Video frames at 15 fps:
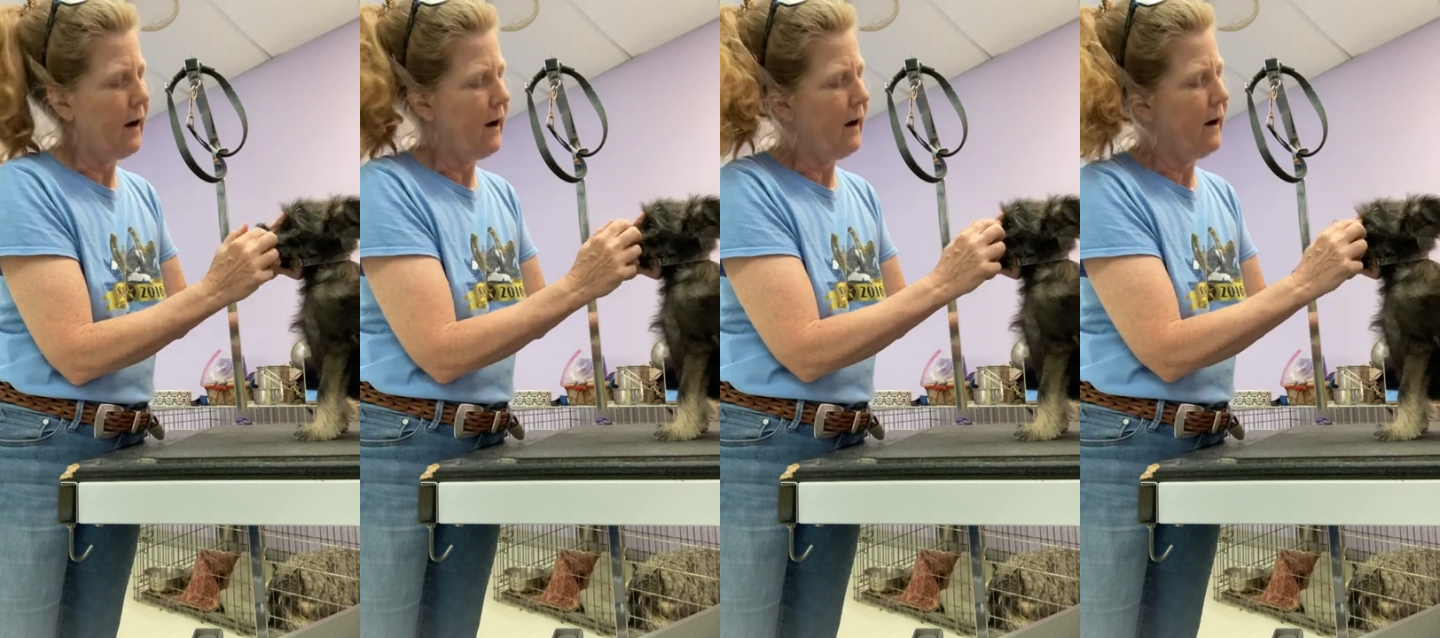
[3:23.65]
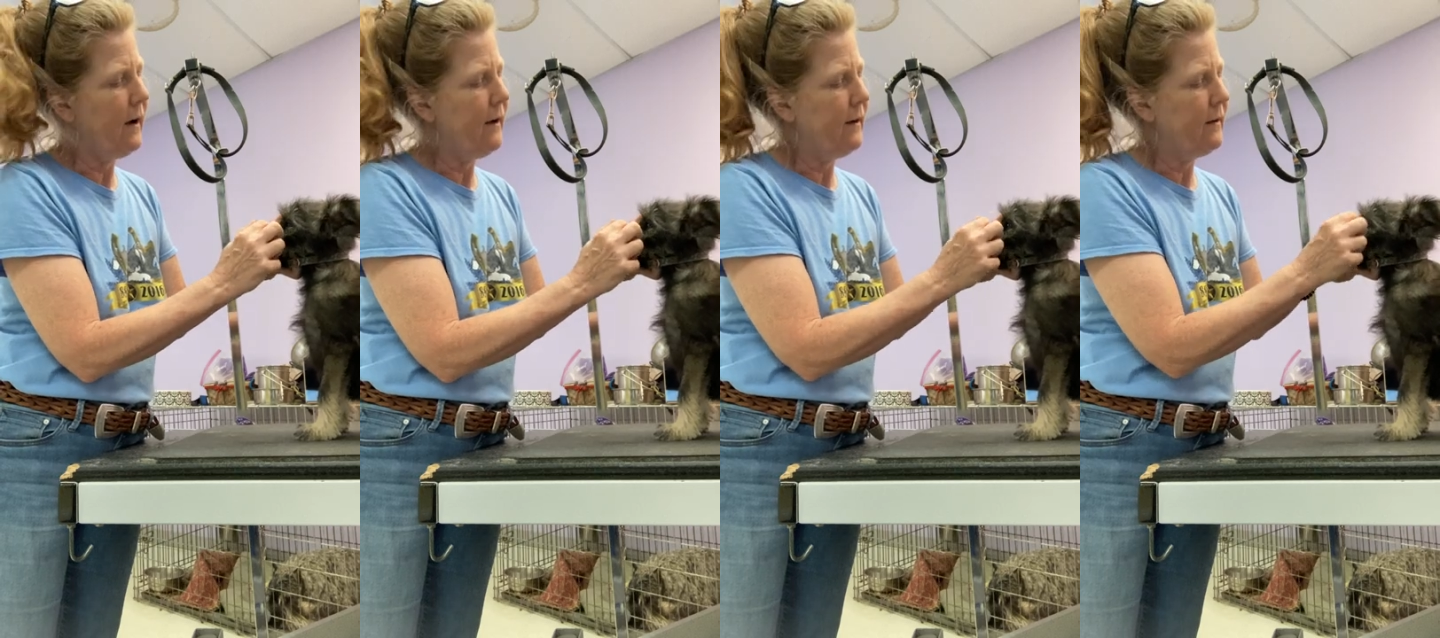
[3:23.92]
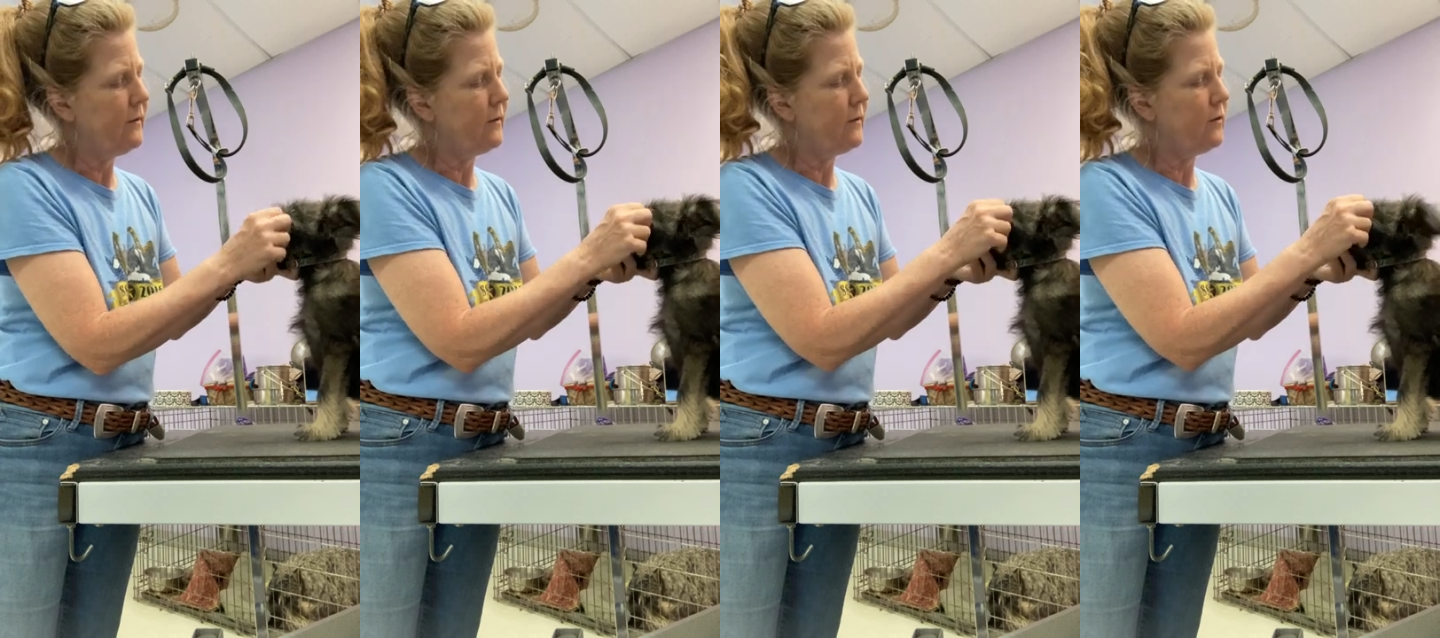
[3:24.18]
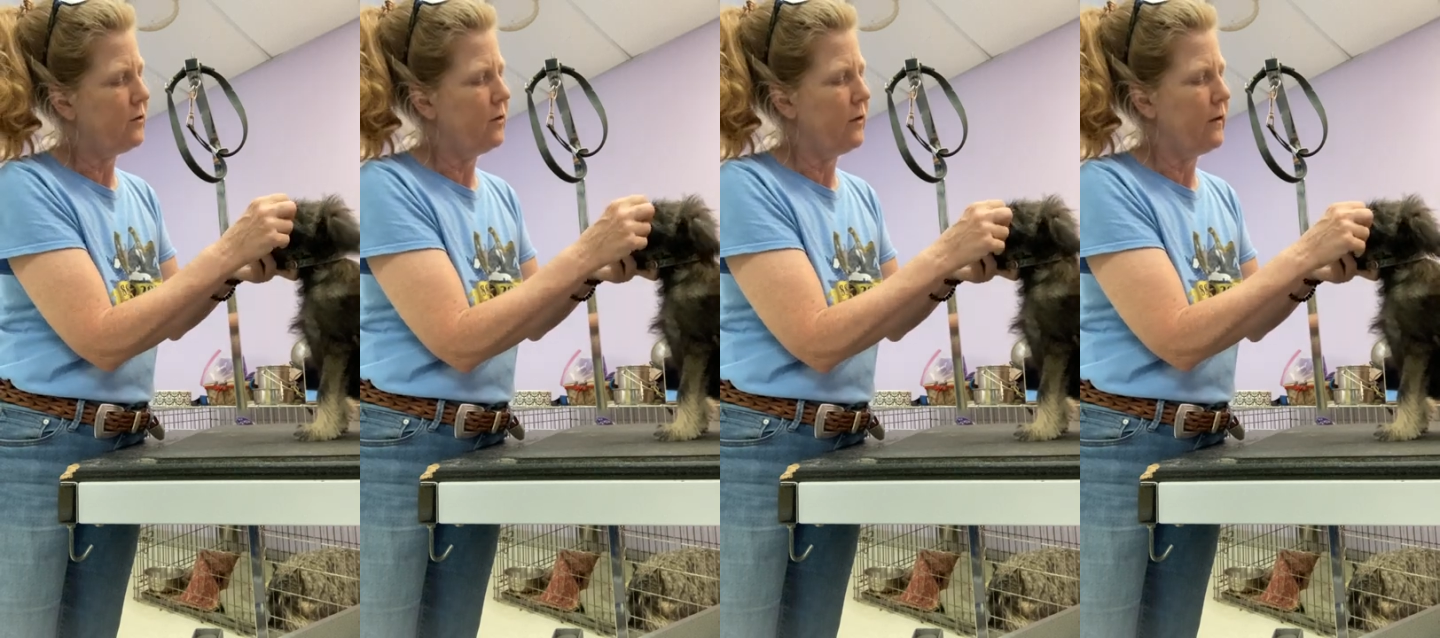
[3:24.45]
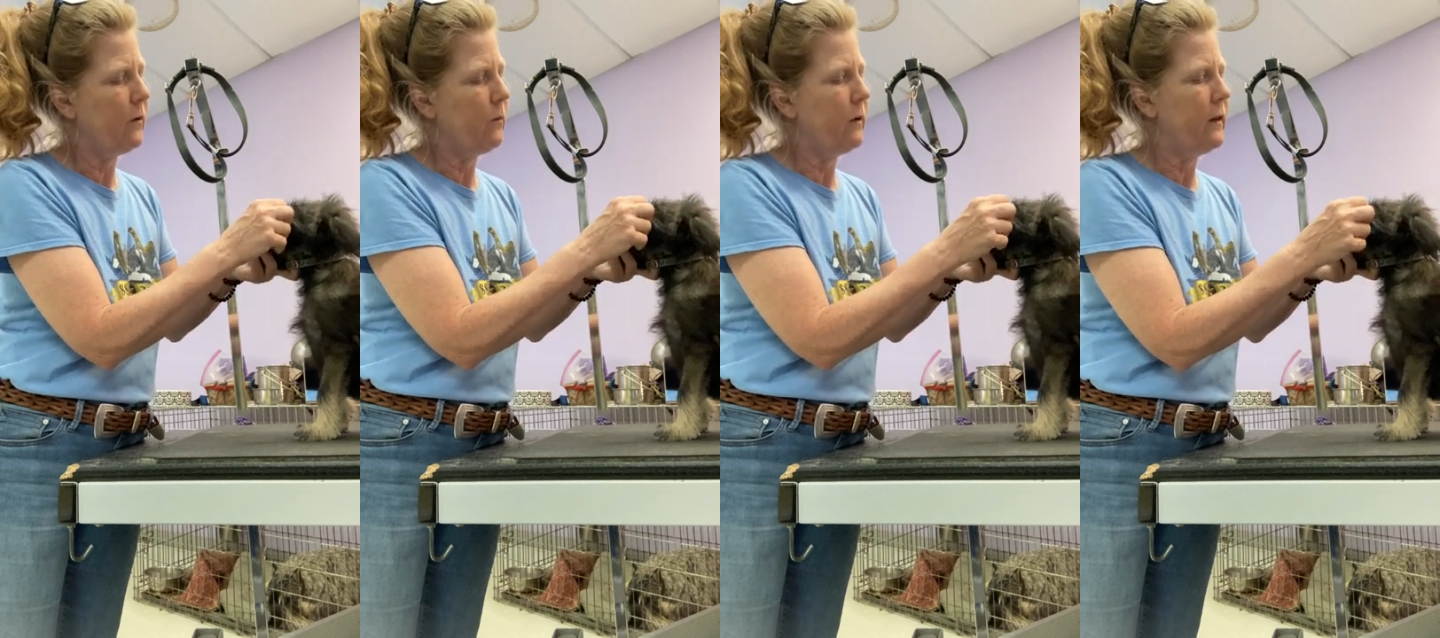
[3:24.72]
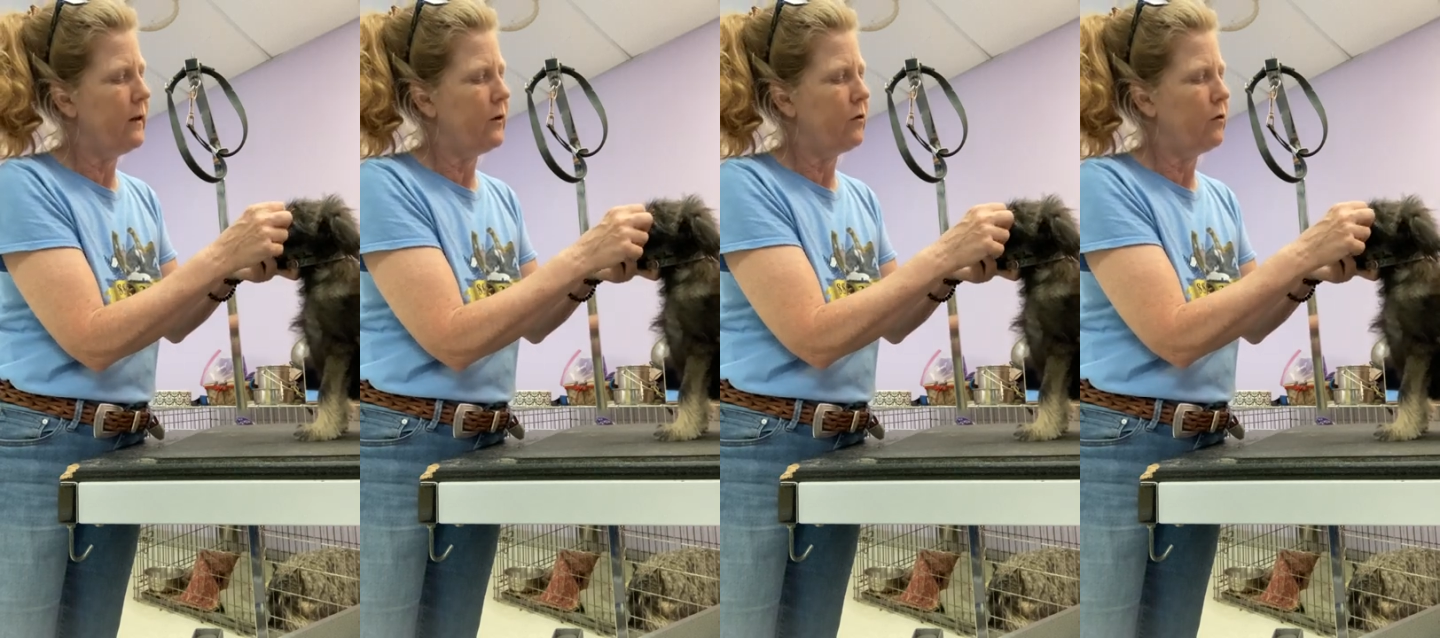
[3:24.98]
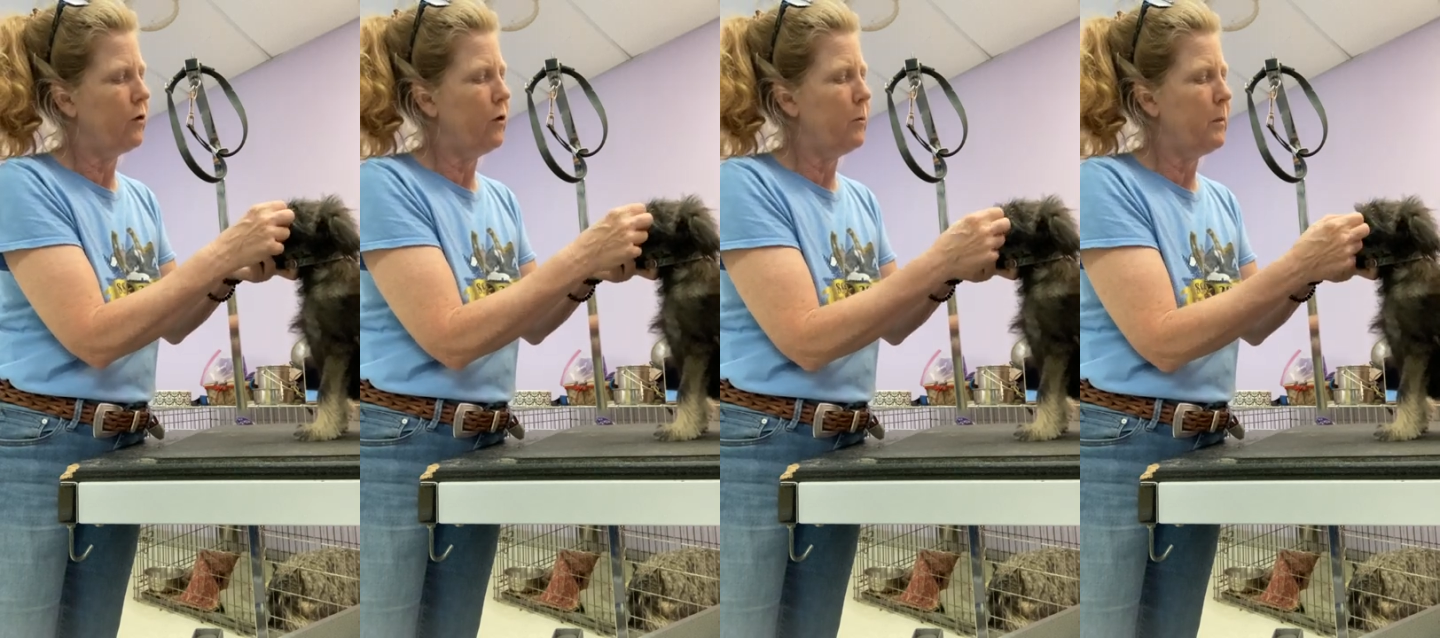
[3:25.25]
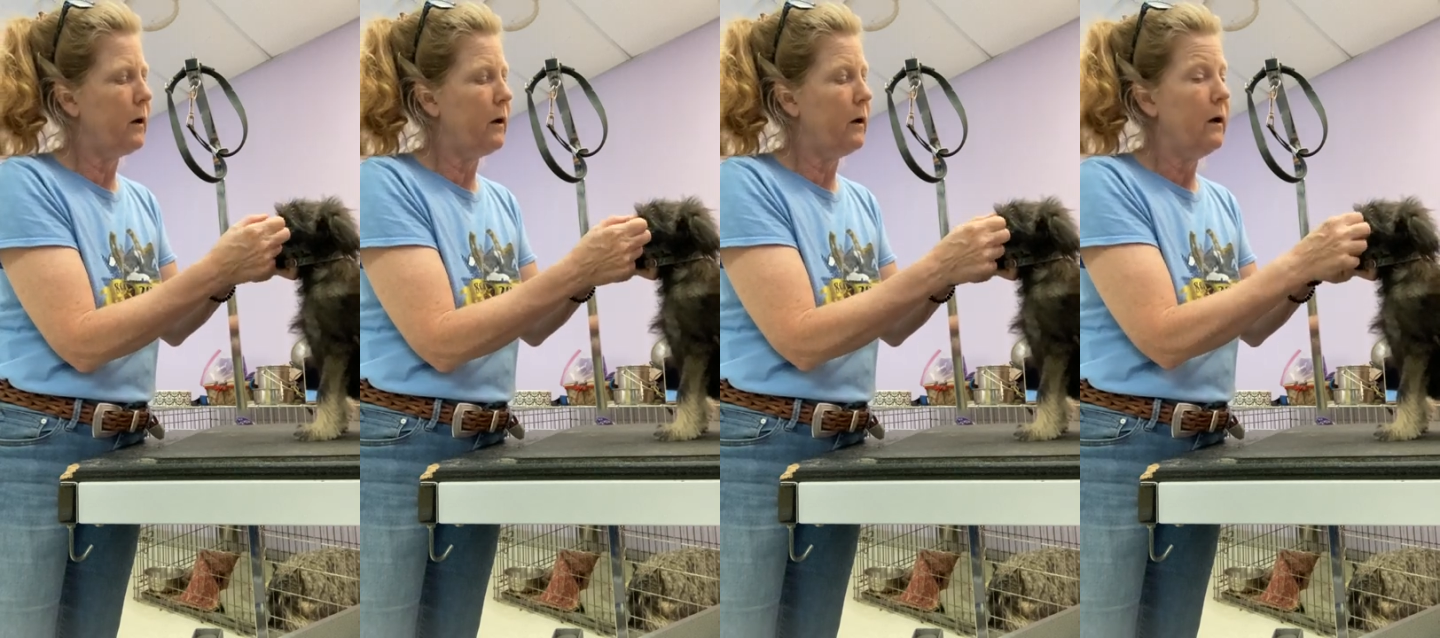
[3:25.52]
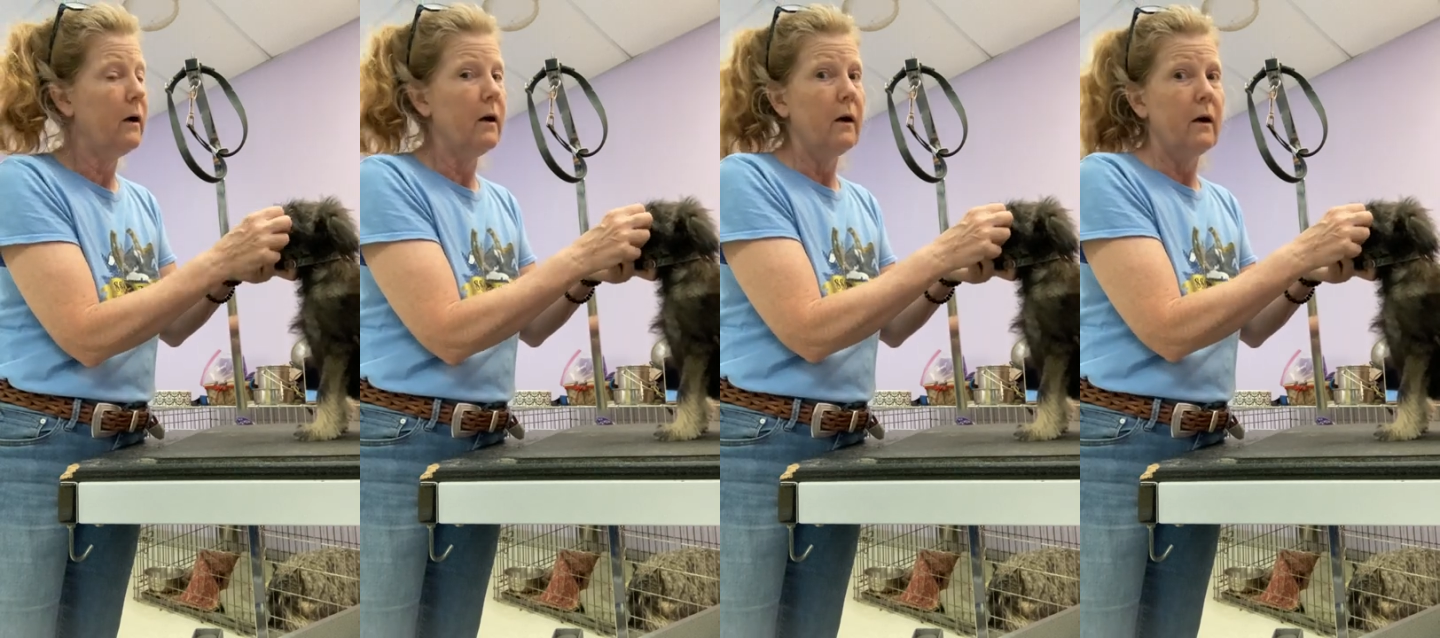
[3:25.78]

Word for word: eyes so that when the groomer